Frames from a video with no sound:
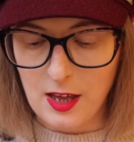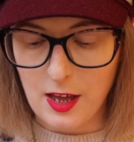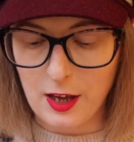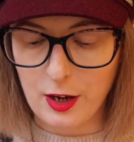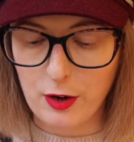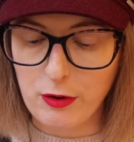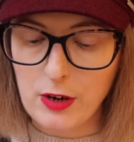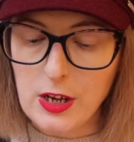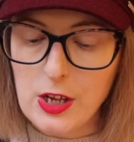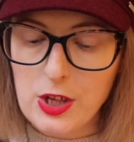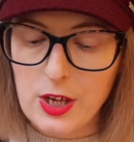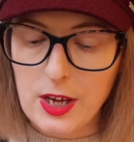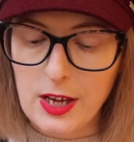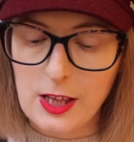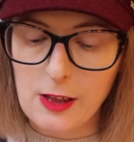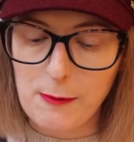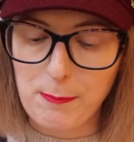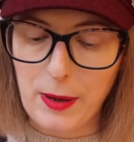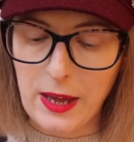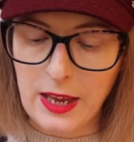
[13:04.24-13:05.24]
A creature
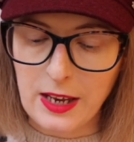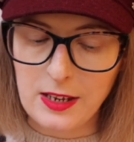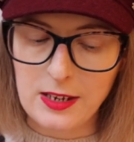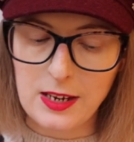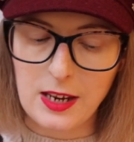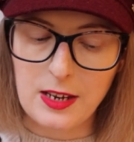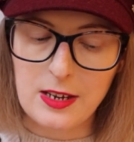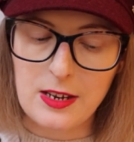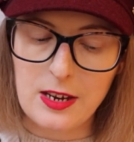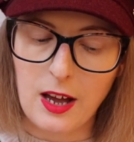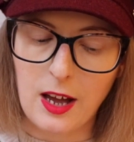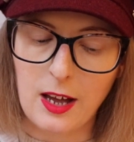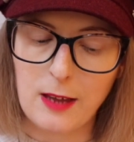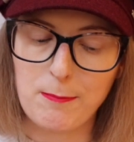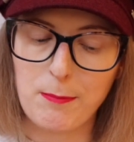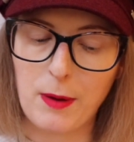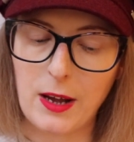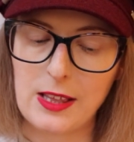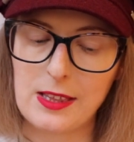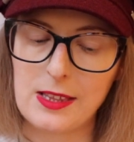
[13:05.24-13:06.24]
is pinned in
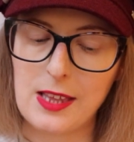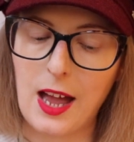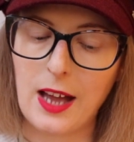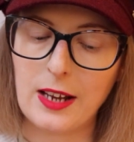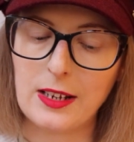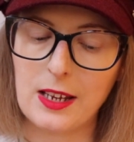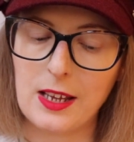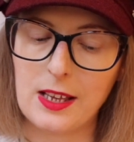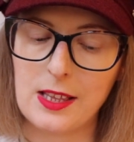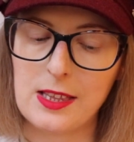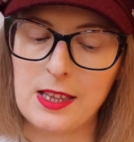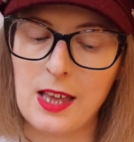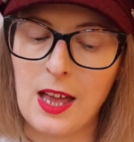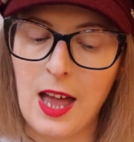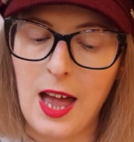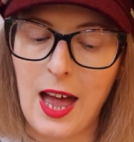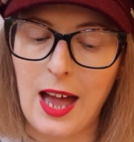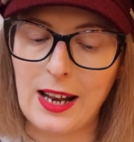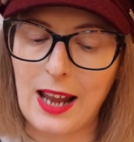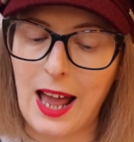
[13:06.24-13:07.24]
time by sadness,
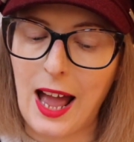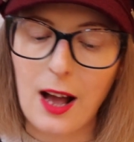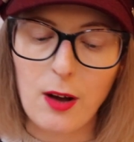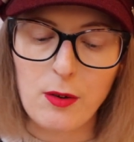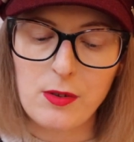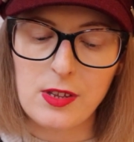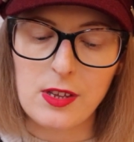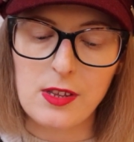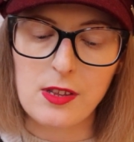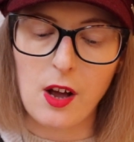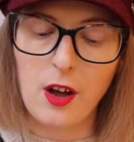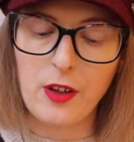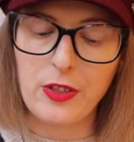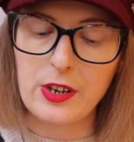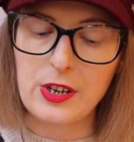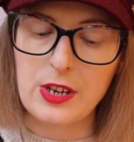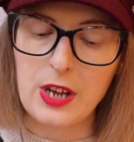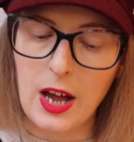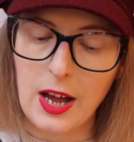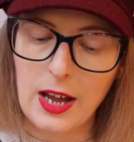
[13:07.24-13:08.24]
and houses are
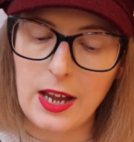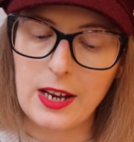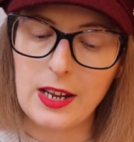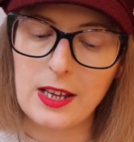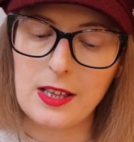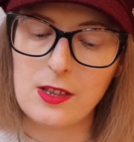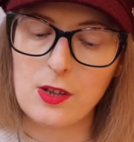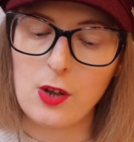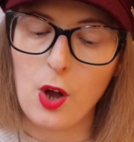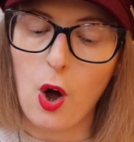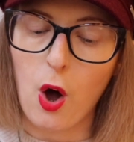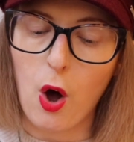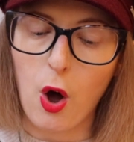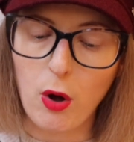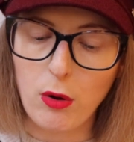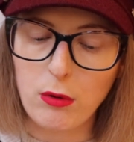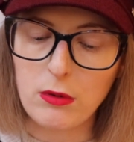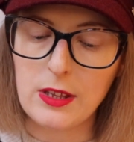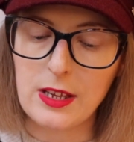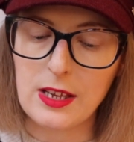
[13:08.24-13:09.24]
the tiredest,
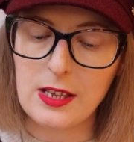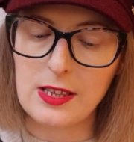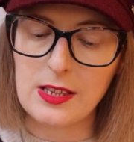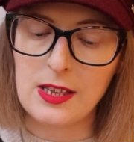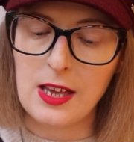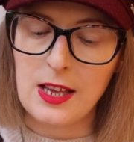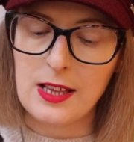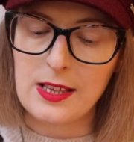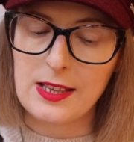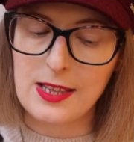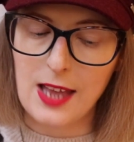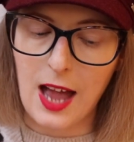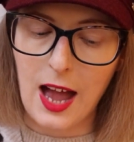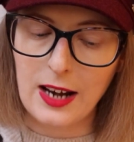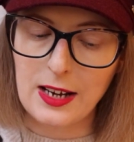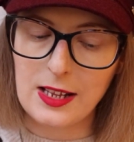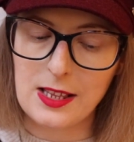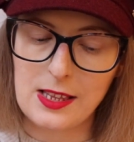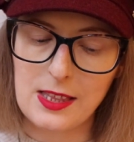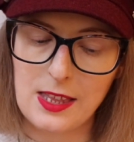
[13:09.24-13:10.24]
oldest,
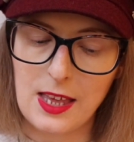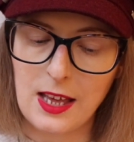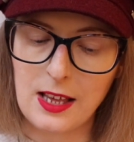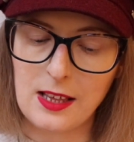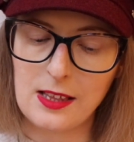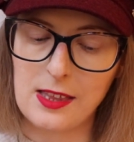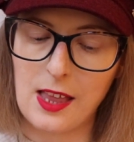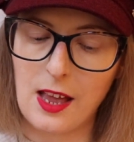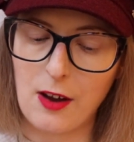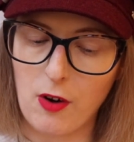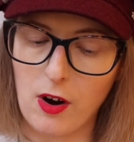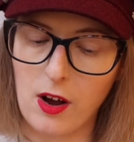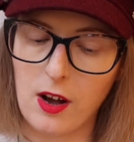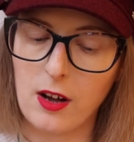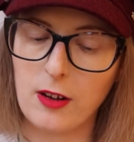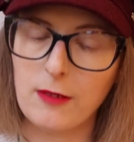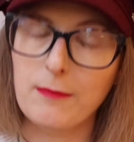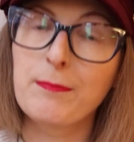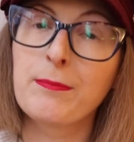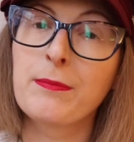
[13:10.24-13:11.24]
saddest things there
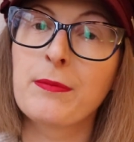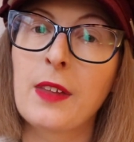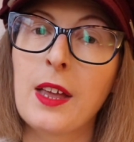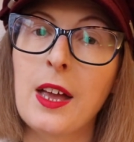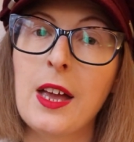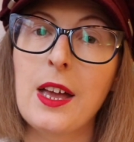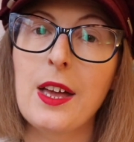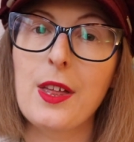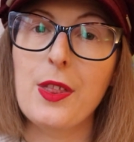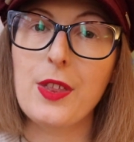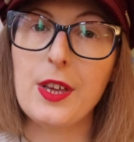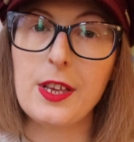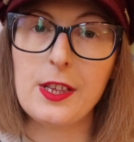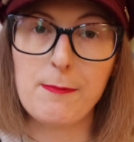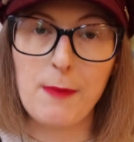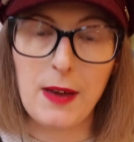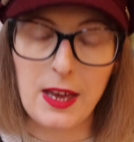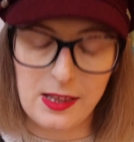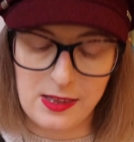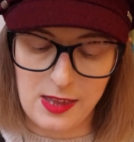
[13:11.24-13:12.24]
are. This
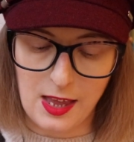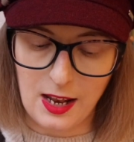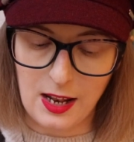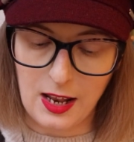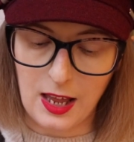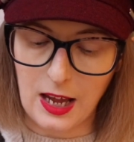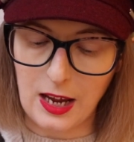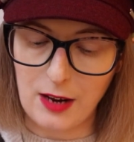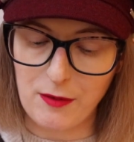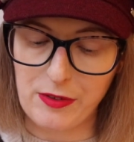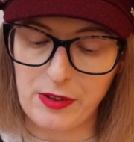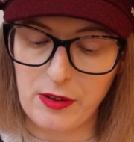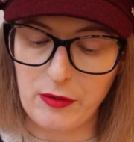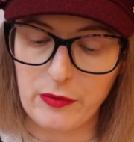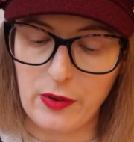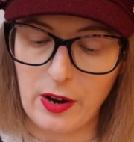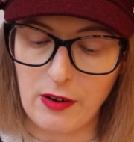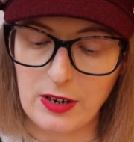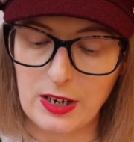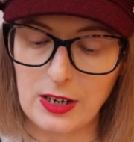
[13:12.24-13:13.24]
makes their lives
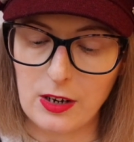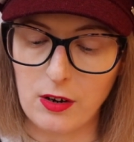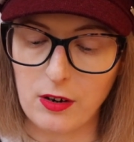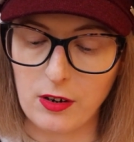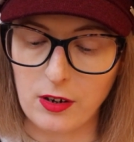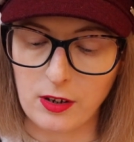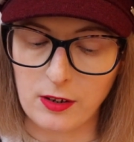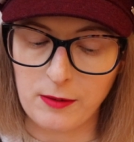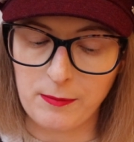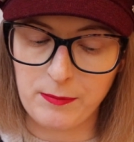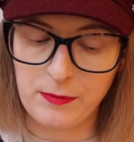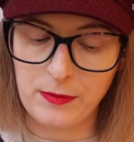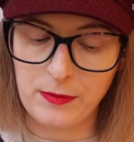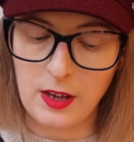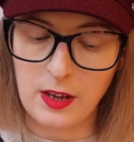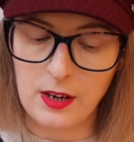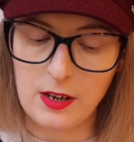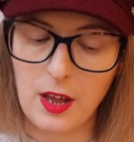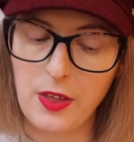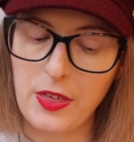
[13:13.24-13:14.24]
very long.
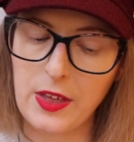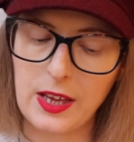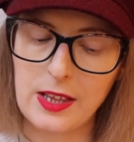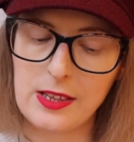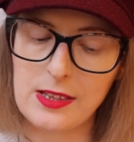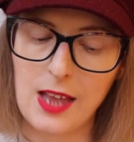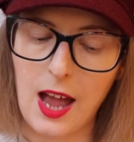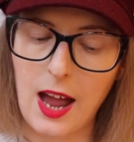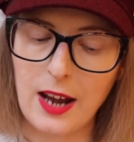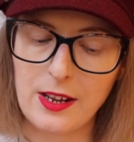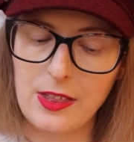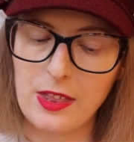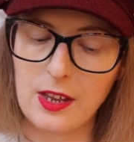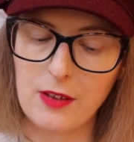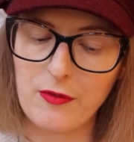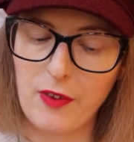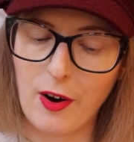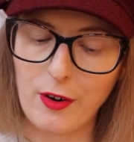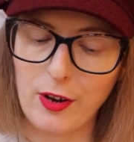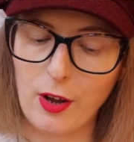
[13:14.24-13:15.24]
Nothing is sadder than
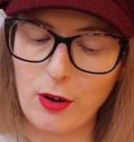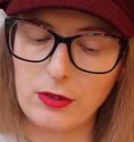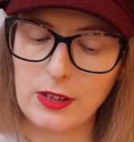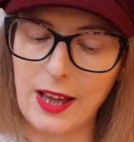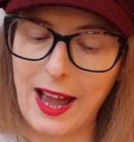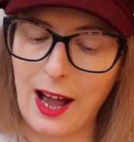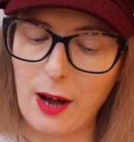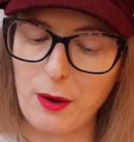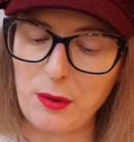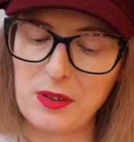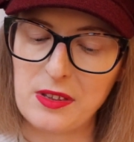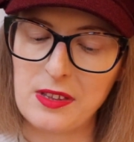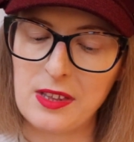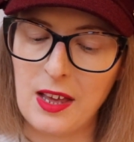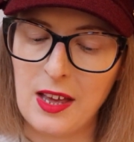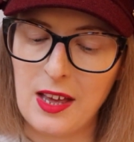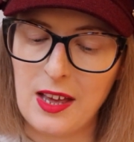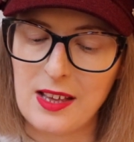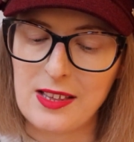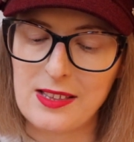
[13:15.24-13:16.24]
a very old house,
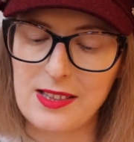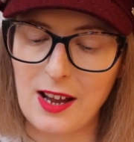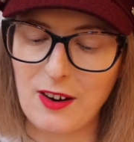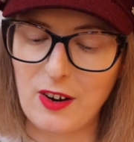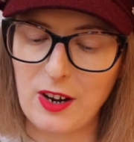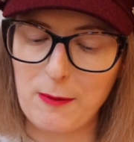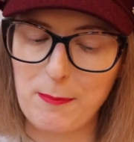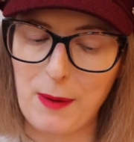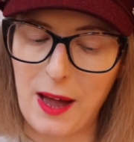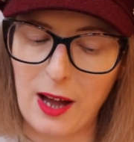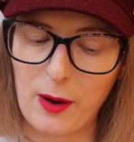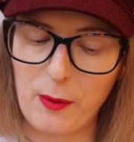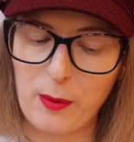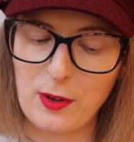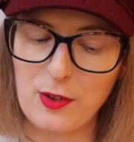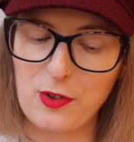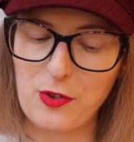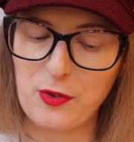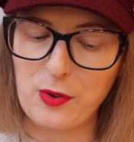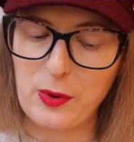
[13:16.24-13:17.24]
staring
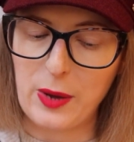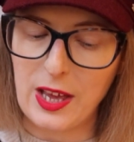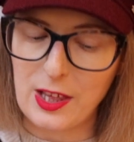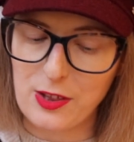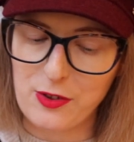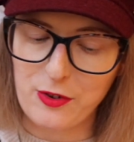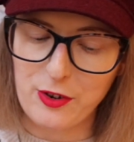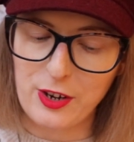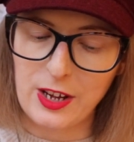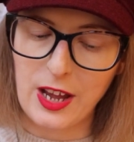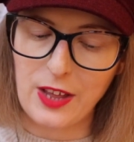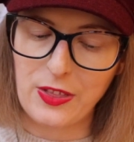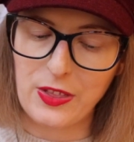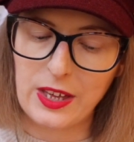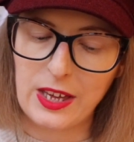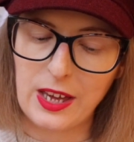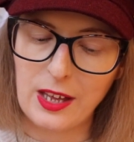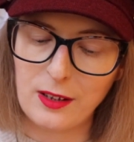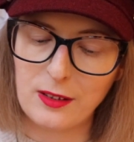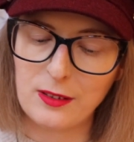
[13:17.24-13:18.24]
backwards through history at the
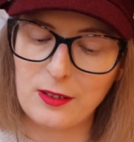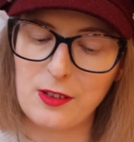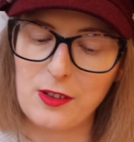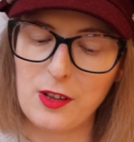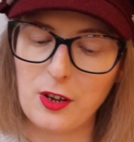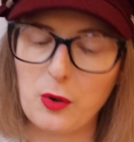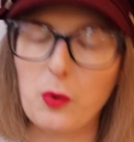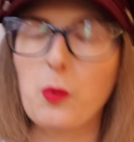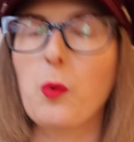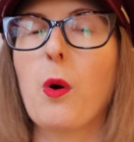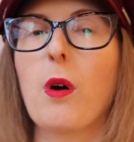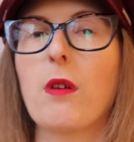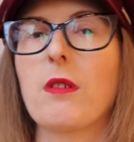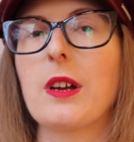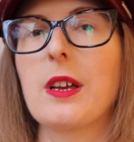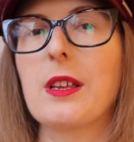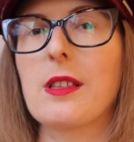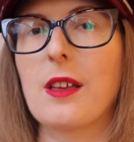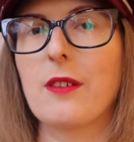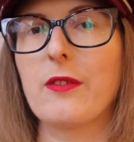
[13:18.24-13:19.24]
kilns and
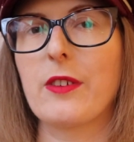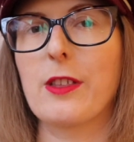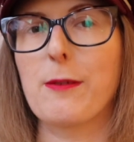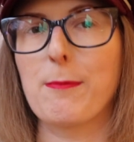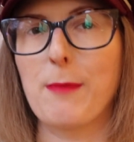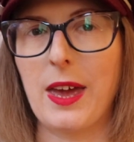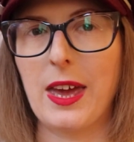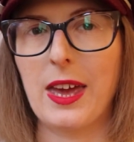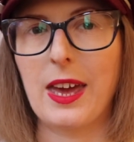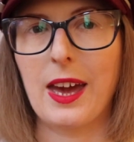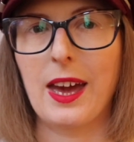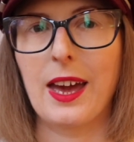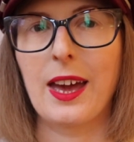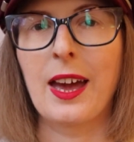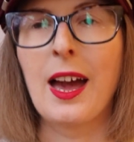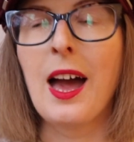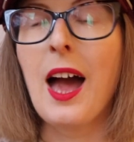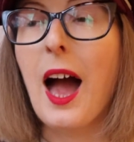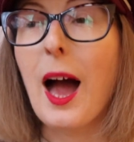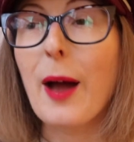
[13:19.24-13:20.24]
quarries of its
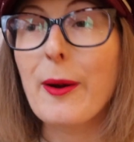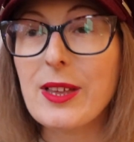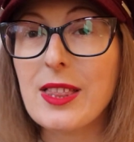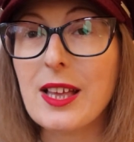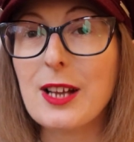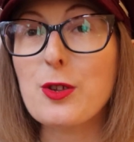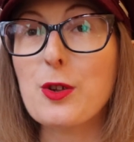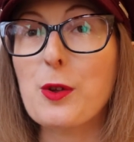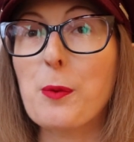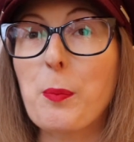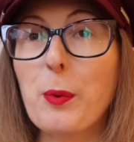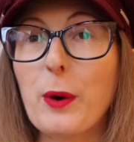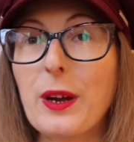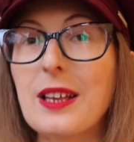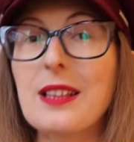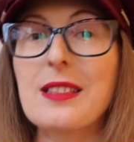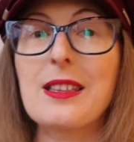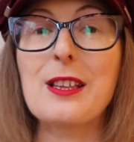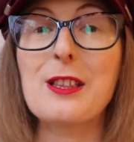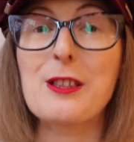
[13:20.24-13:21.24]
making. I mean, that just
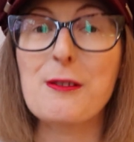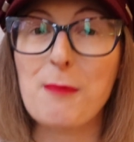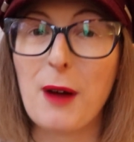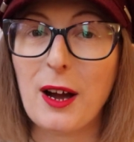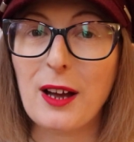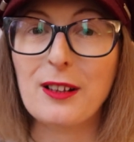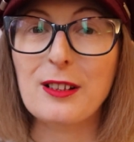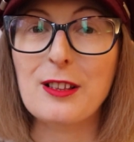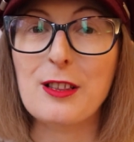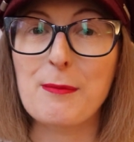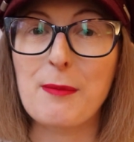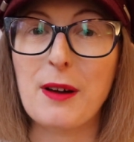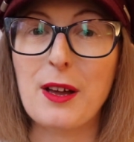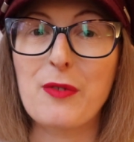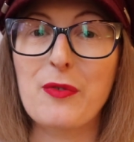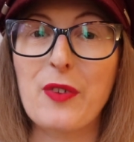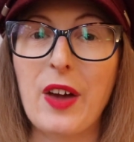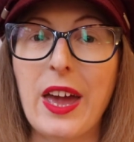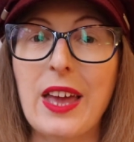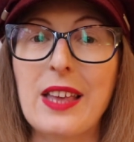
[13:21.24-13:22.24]
brings a smile to my
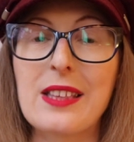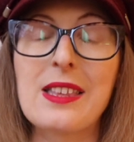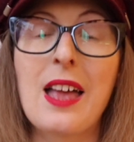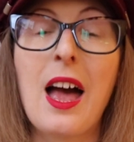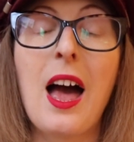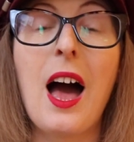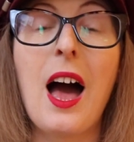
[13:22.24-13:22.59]
face.